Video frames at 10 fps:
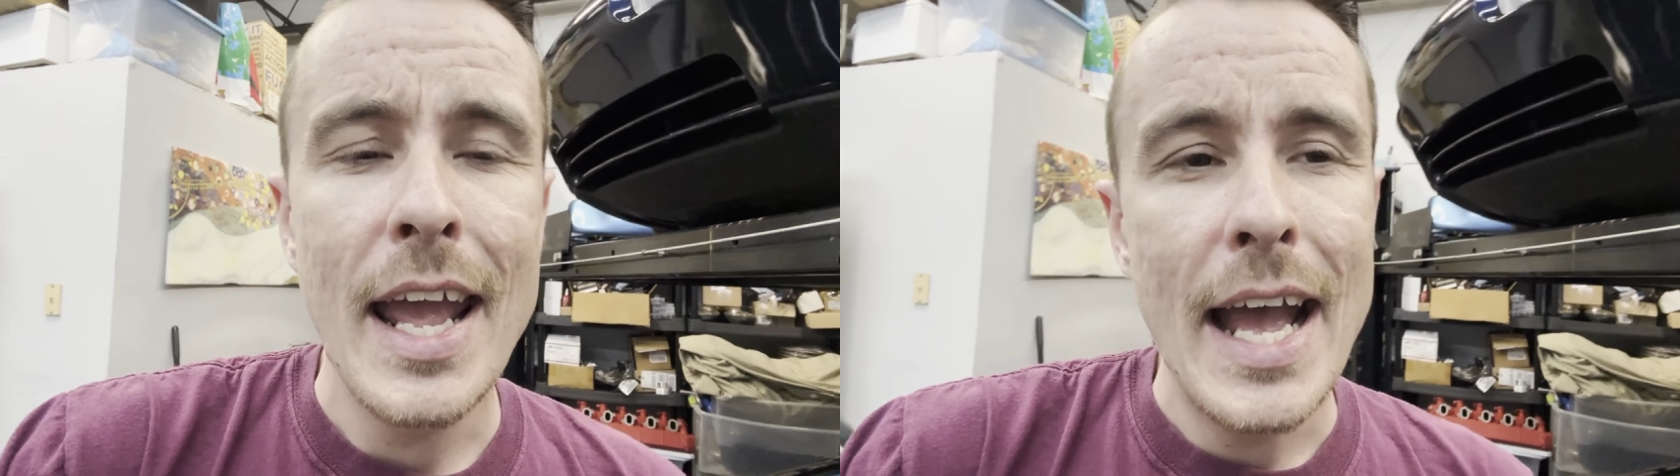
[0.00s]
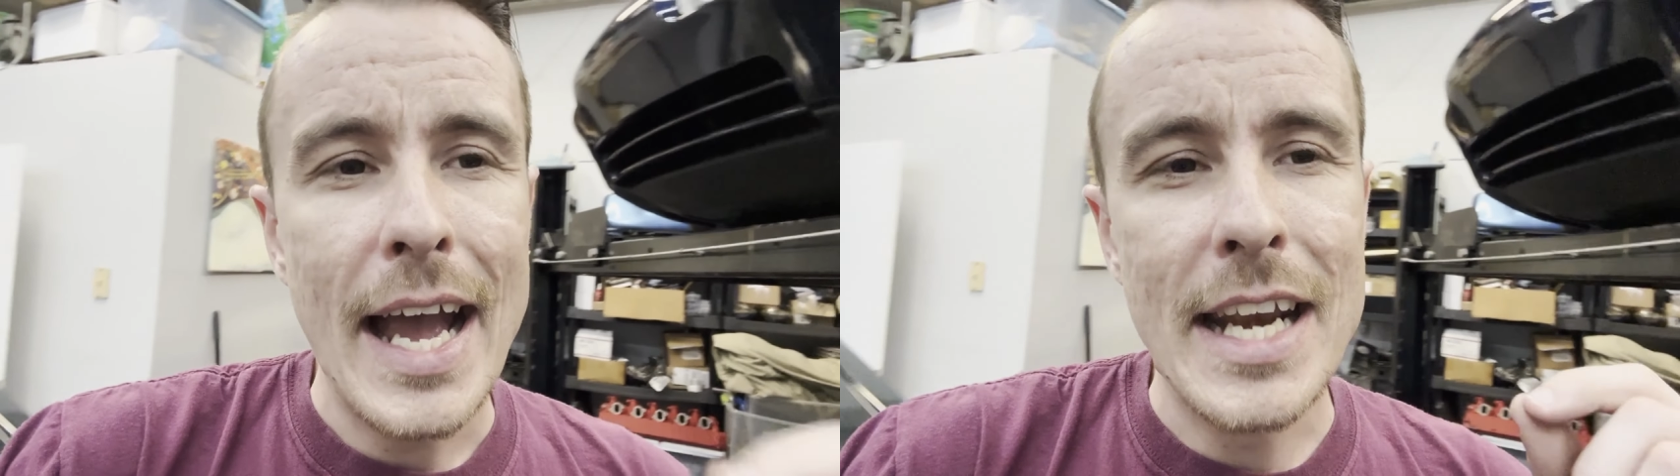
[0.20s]

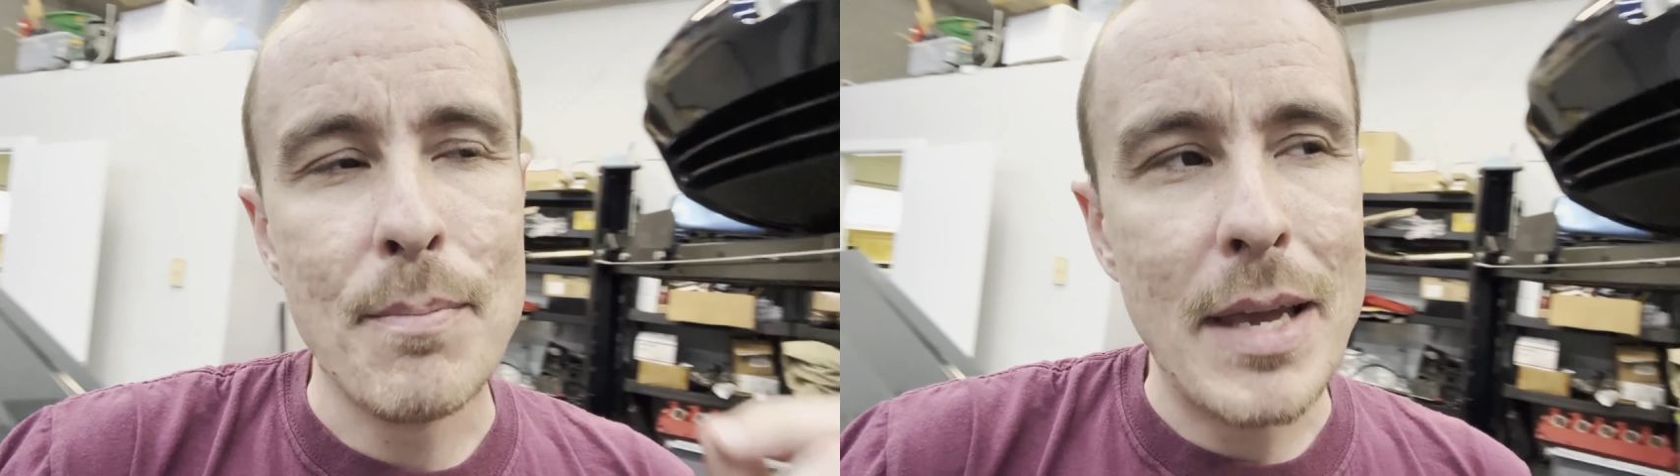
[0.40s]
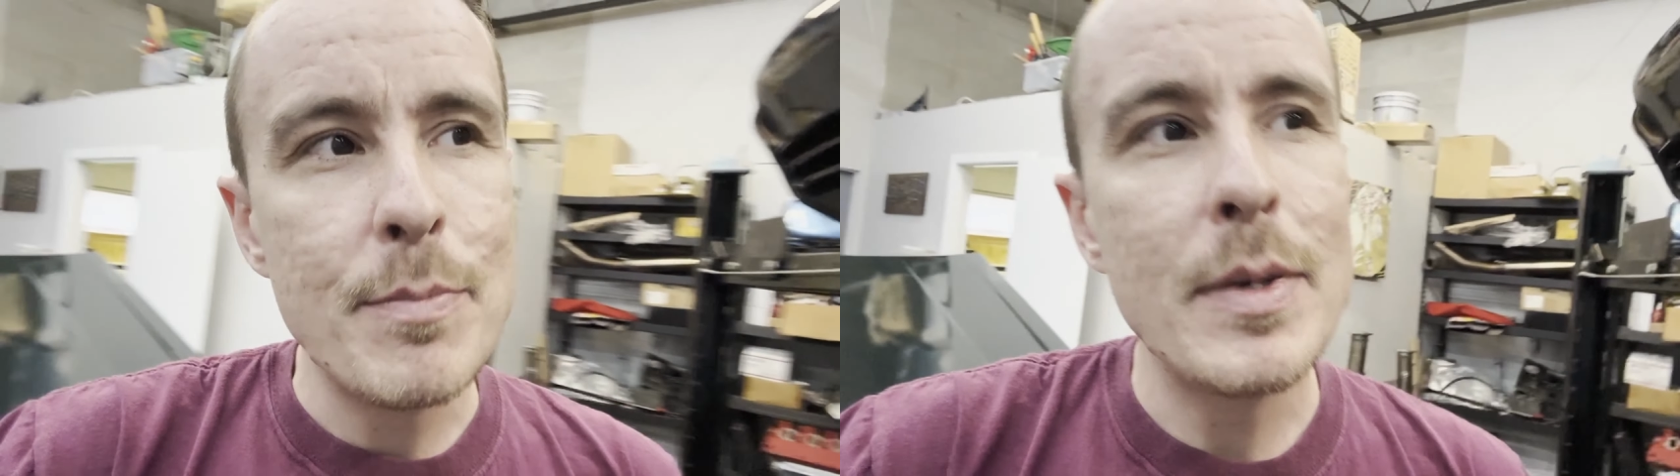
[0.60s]
And it
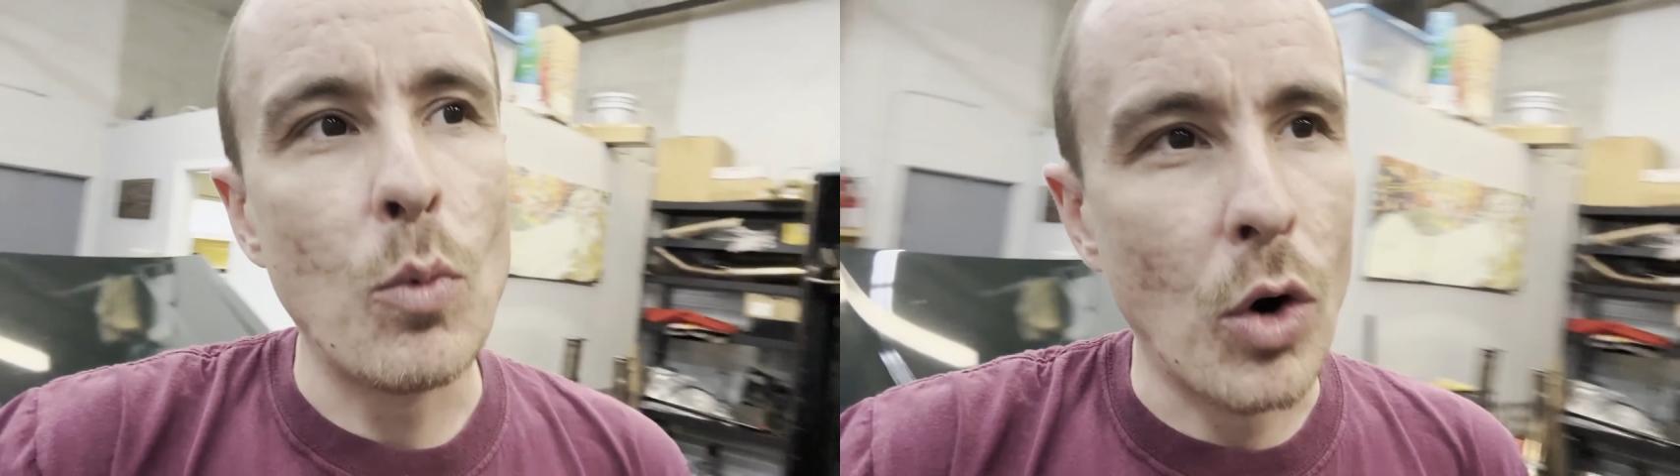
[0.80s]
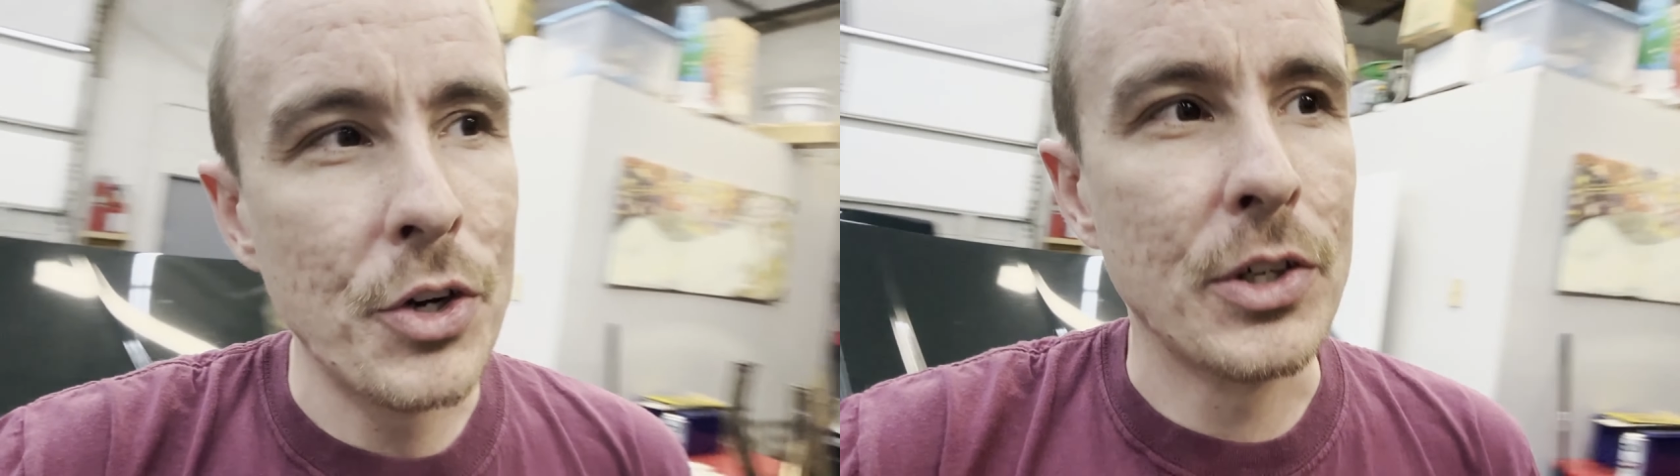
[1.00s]
made me
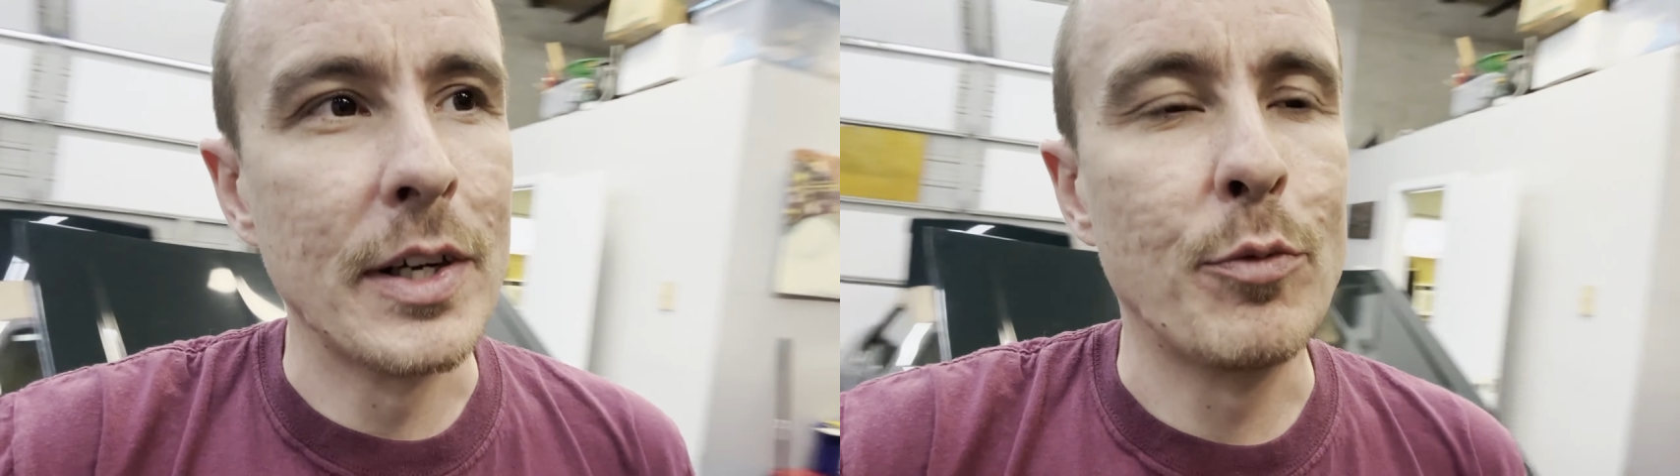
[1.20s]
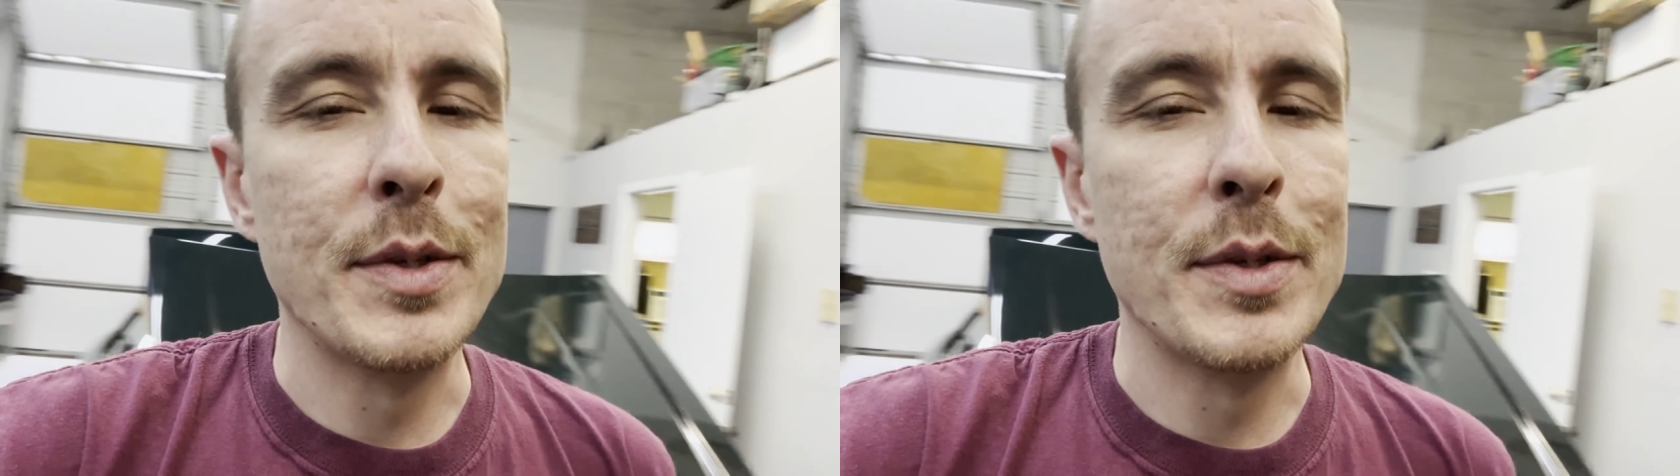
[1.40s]
wonder if